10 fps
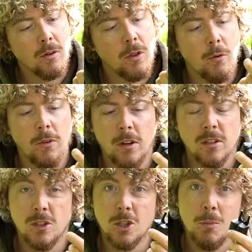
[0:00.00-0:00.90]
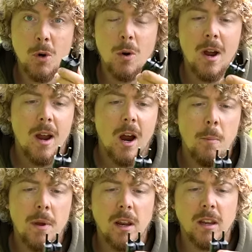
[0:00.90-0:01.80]
although nice and small, are
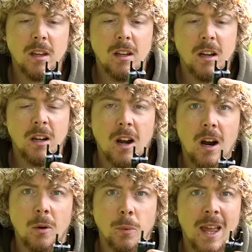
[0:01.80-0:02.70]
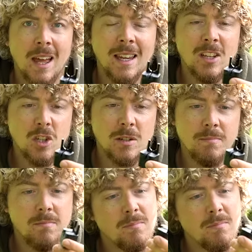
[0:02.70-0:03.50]
a bit like a car without an engine.